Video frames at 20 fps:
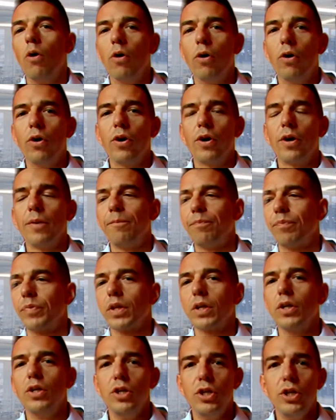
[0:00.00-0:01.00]
or
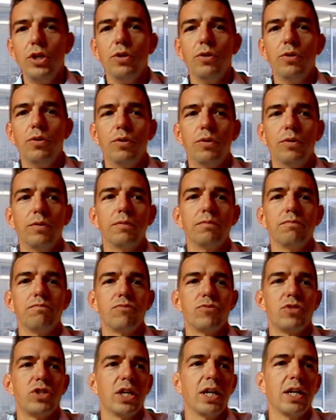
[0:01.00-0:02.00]
new
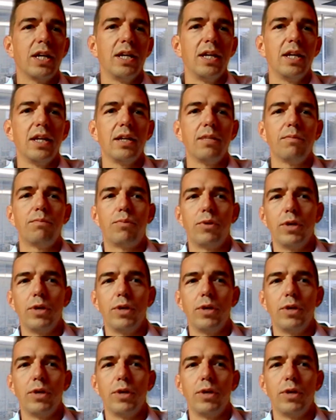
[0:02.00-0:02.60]
check-in,